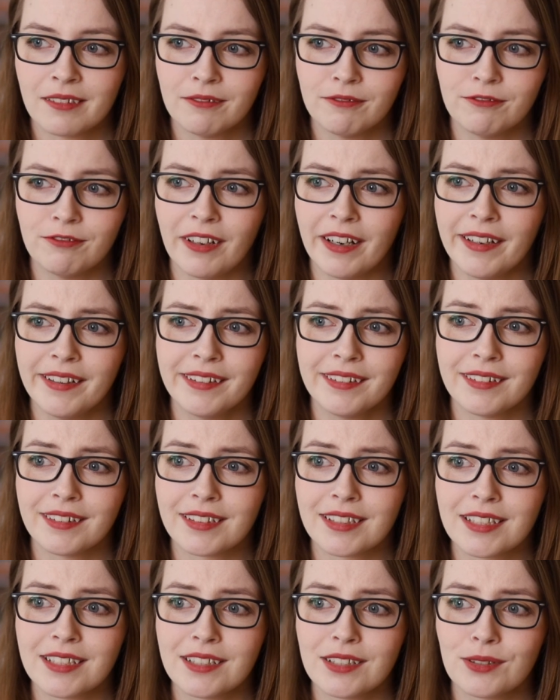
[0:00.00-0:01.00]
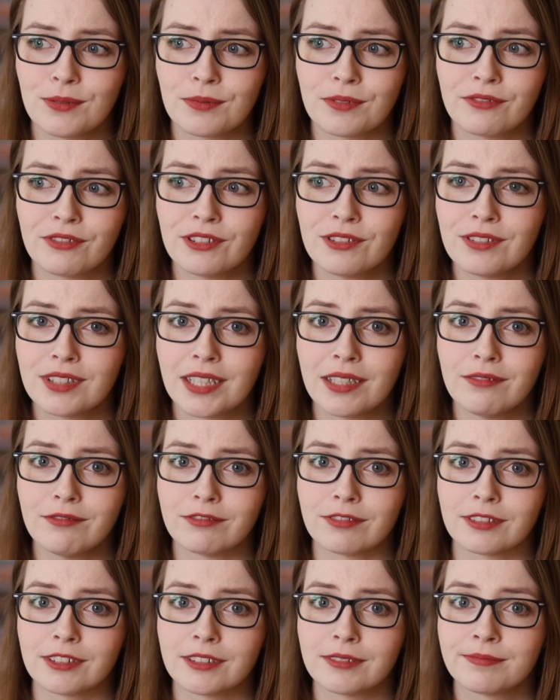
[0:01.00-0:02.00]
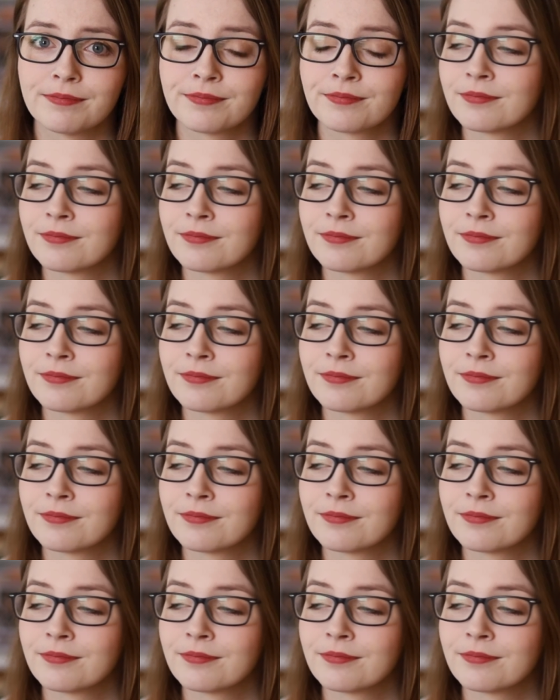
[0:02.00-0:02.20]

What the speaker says: find these reviews helpful.